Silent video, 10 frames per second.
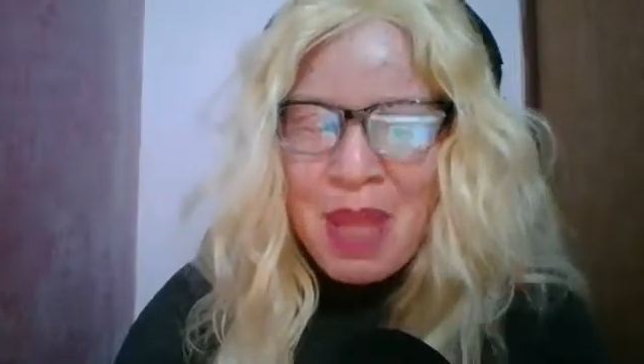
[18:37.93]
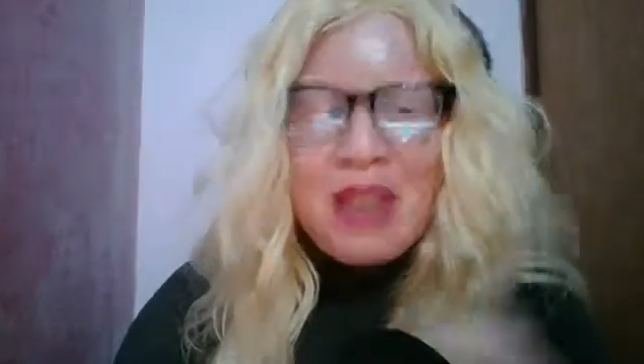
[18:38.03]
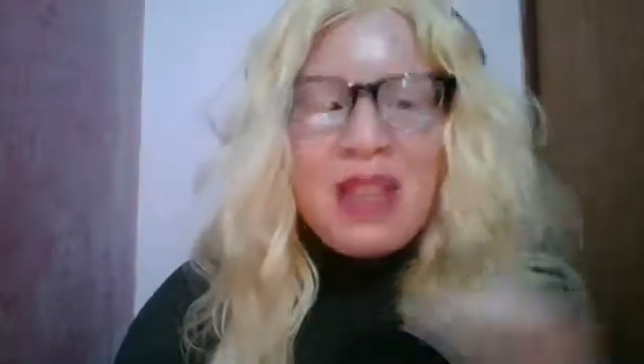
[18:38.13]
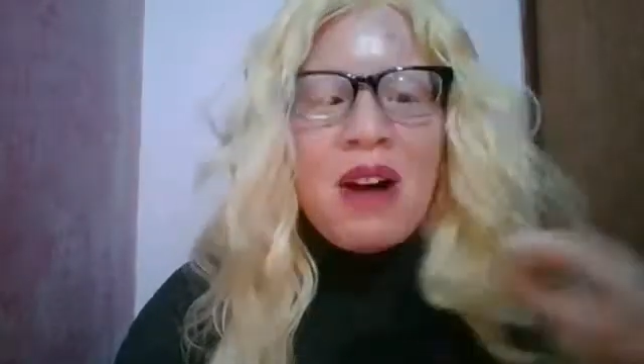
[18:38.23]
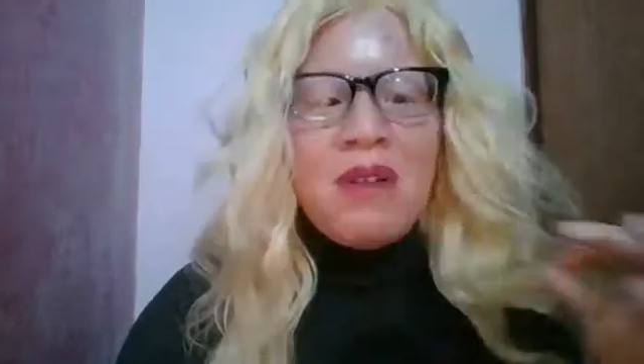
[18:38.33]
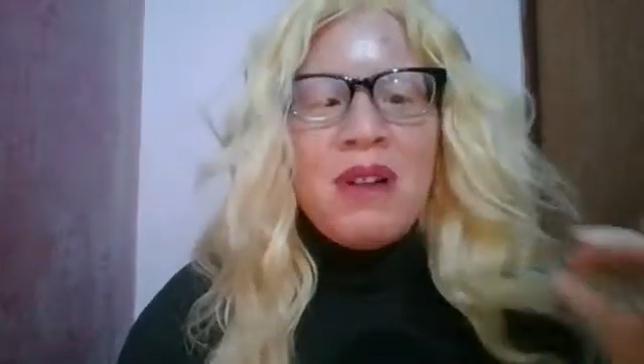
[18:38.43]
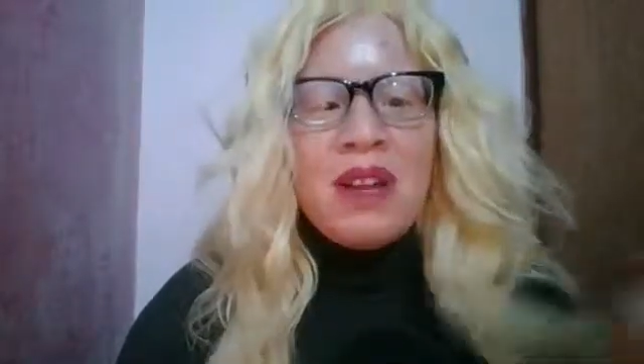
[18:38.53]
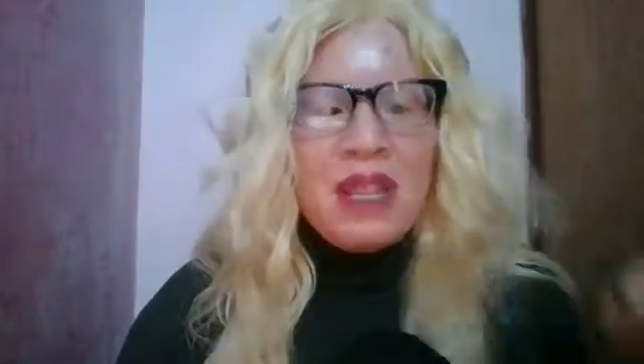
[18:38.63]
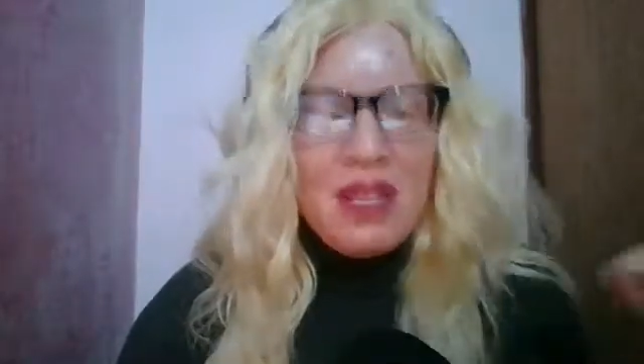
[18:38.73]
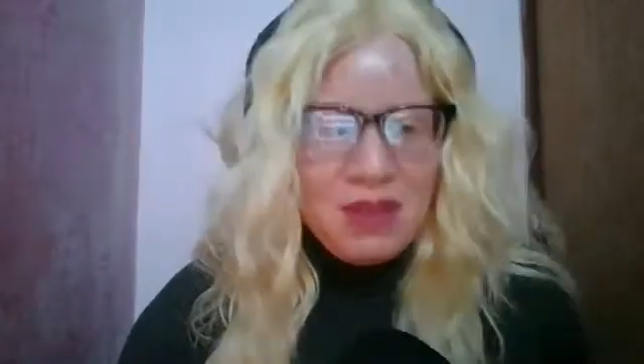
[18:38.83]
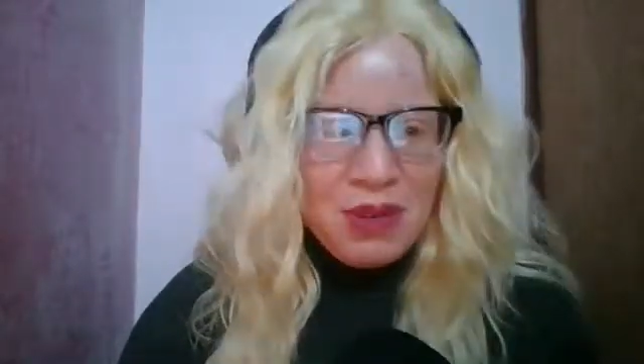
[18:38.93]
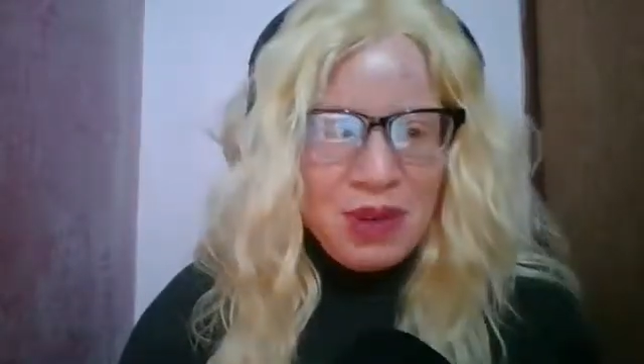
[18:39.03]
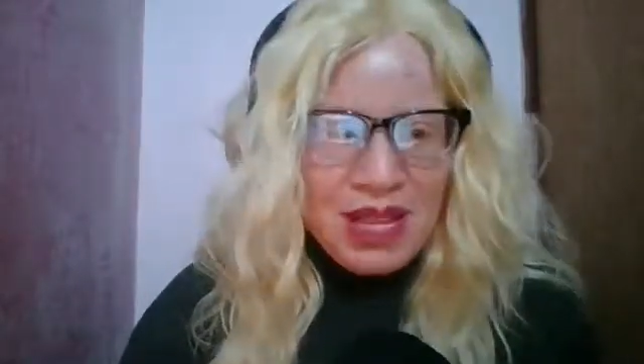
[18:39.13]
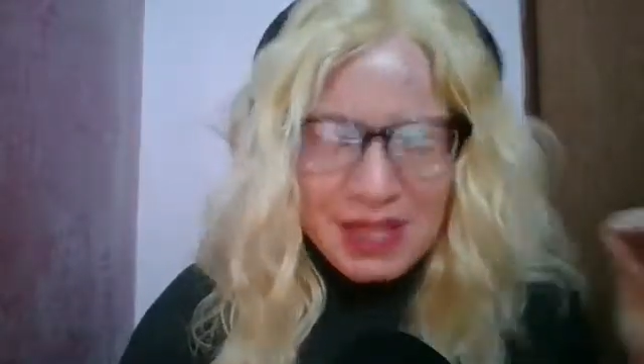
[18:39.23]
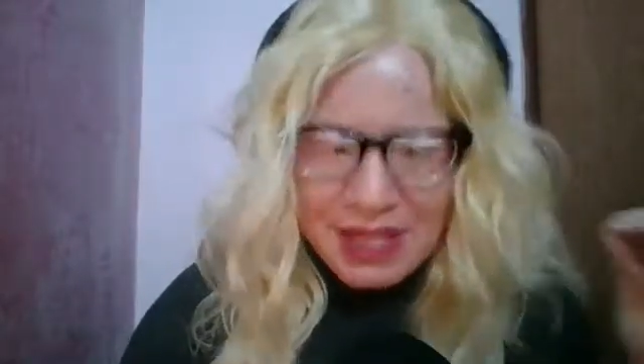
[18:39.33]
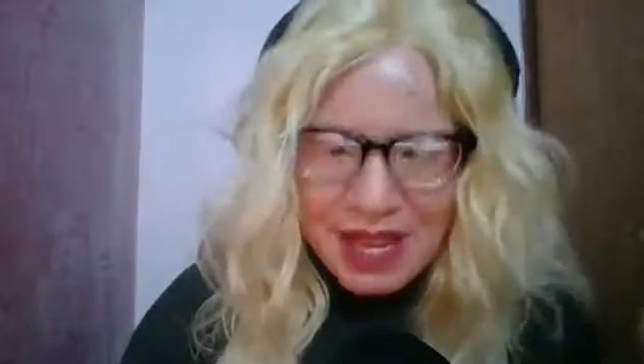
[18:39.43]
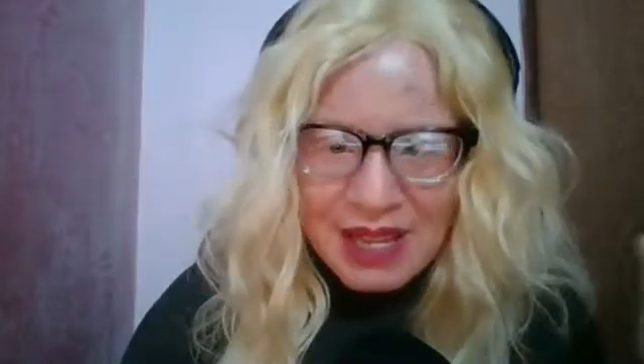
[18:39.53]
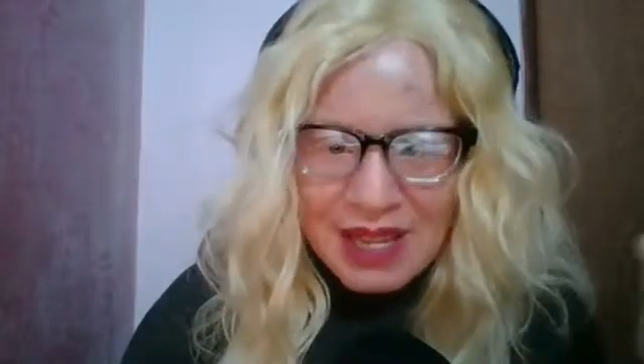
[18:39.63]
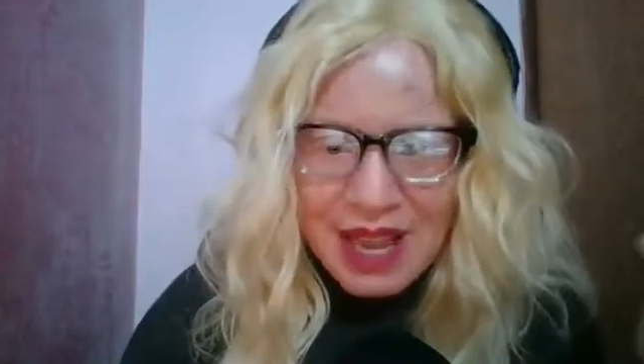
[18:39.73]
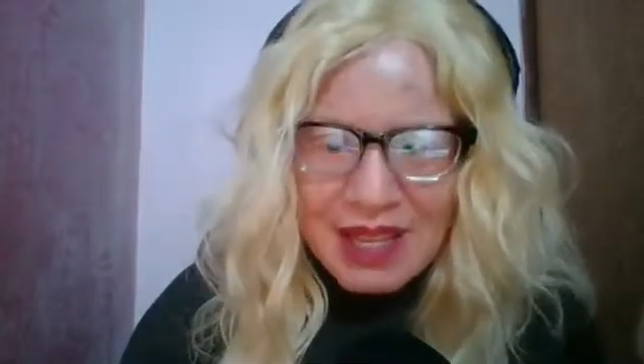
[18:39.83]
Now, even though I
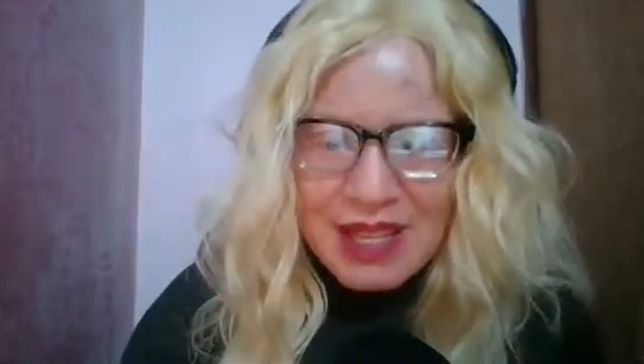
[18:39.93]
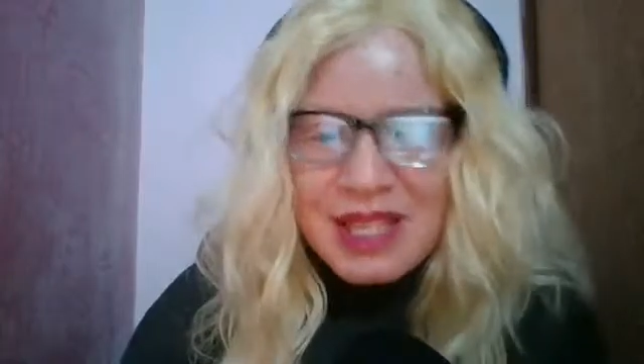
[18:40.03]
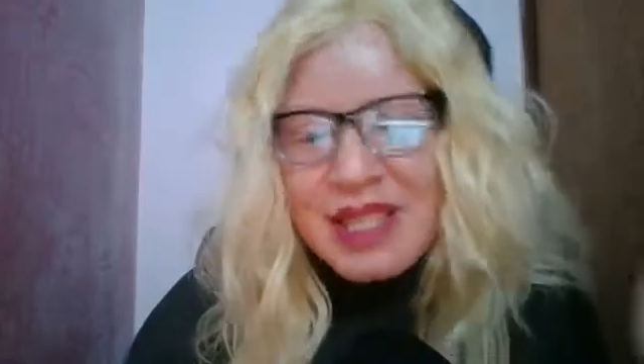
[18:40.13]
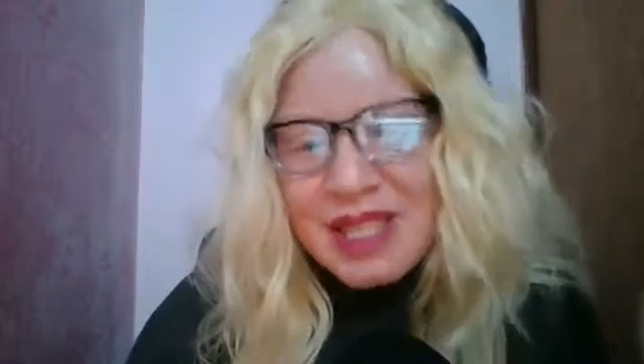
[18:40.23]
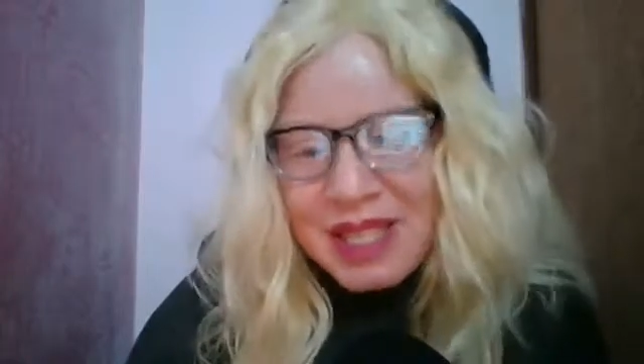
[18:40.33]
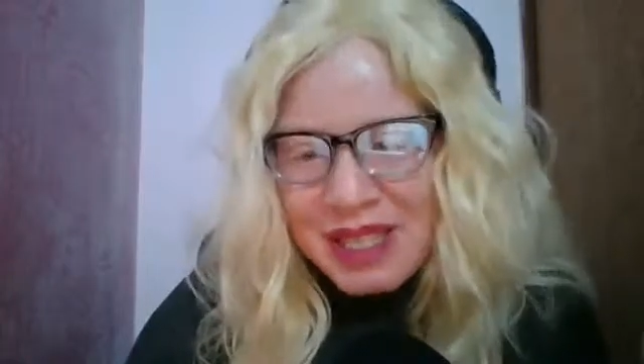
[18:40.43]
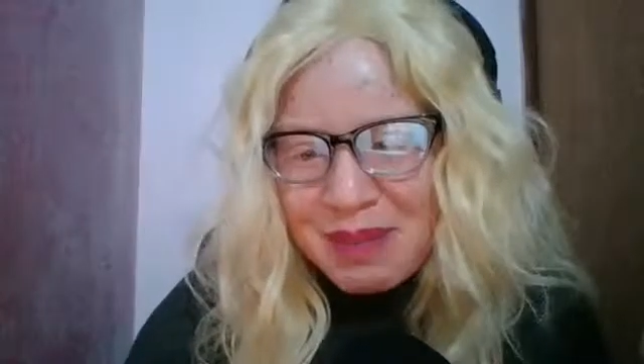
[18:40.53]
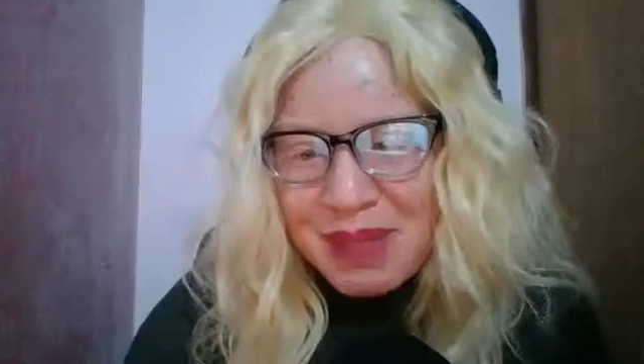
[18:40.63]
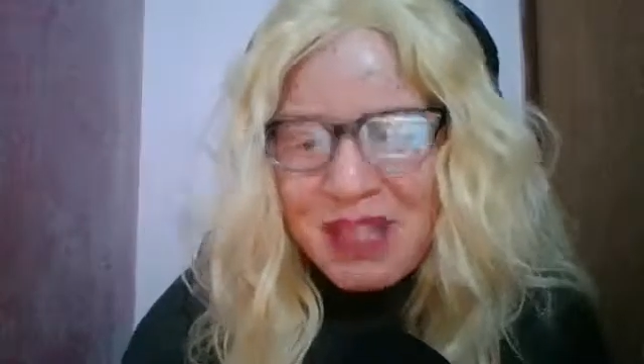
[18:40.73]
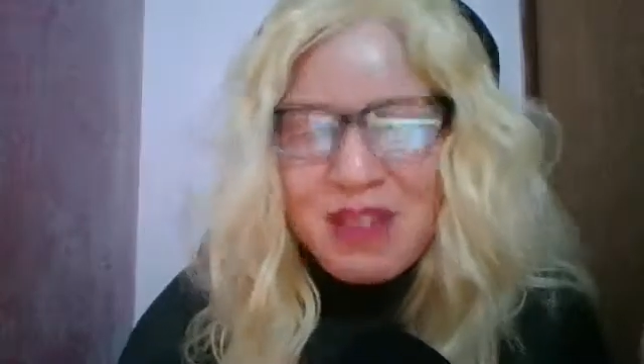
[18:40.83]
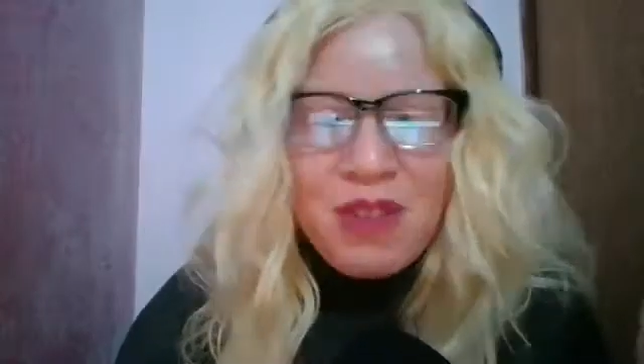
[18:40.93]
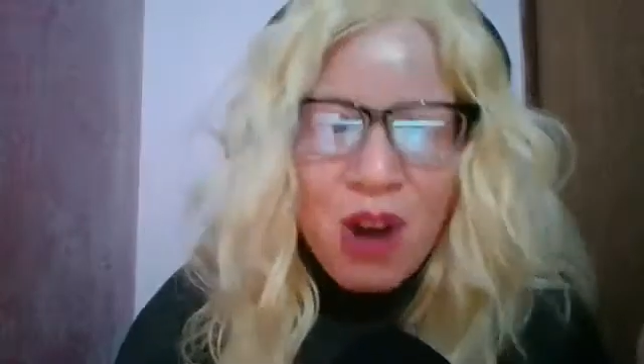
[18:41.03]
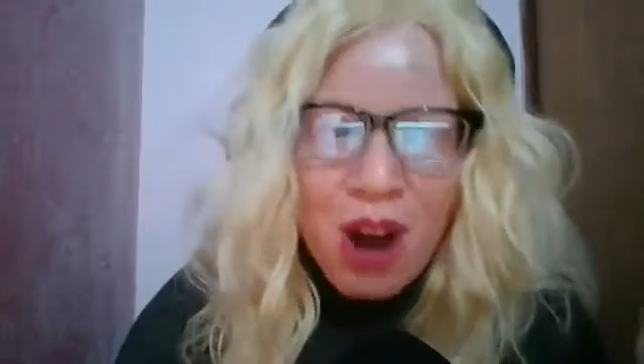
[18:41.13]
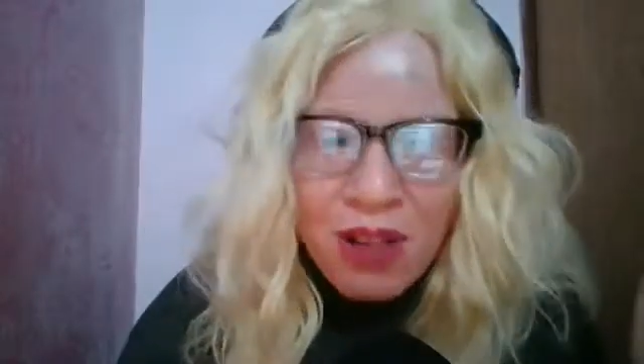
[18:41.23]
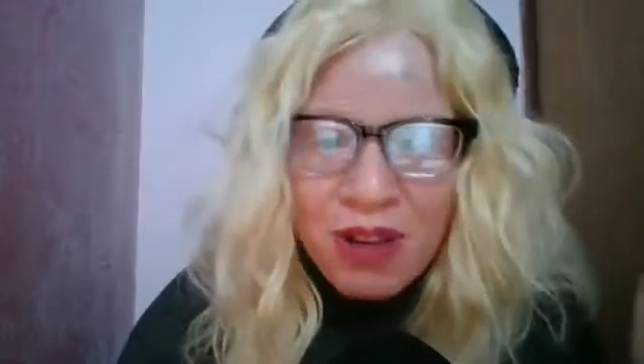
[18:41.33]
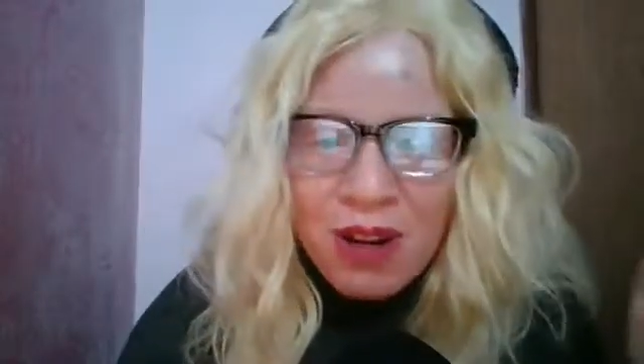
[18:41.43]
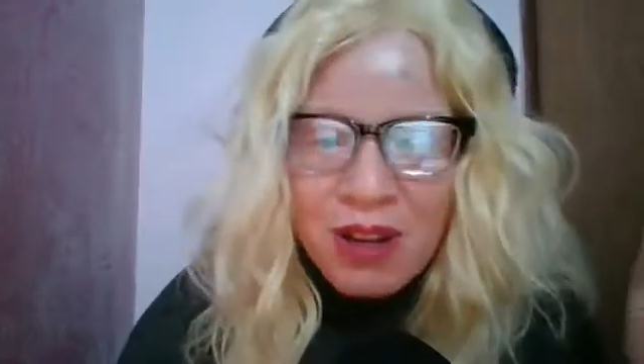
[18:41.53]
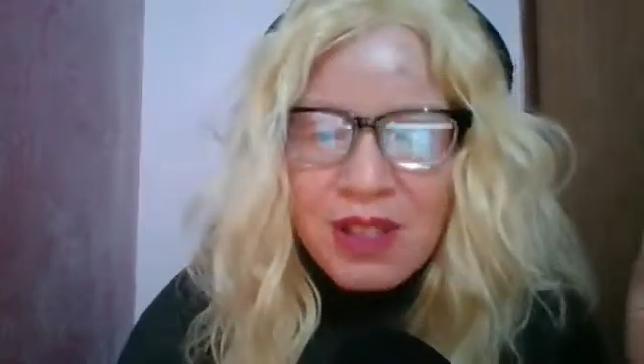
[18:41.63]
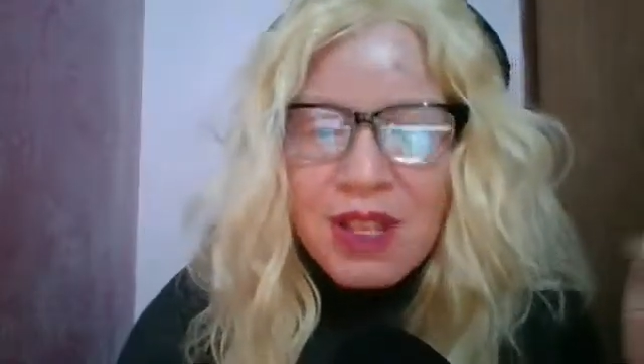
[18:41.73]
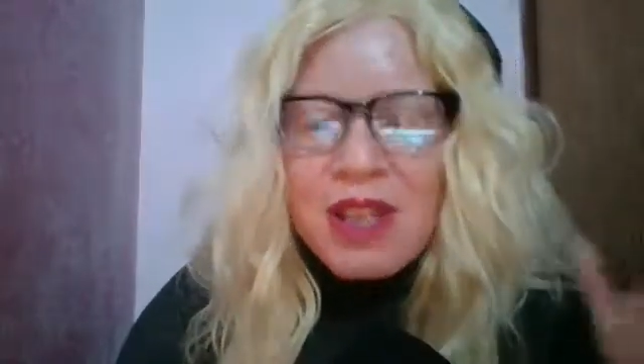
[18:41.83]
said that this is list building for
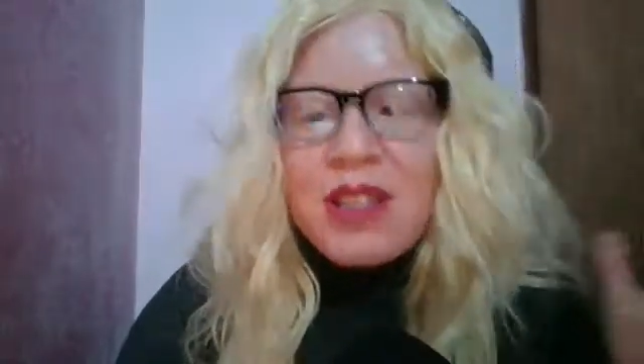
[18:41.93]
authors,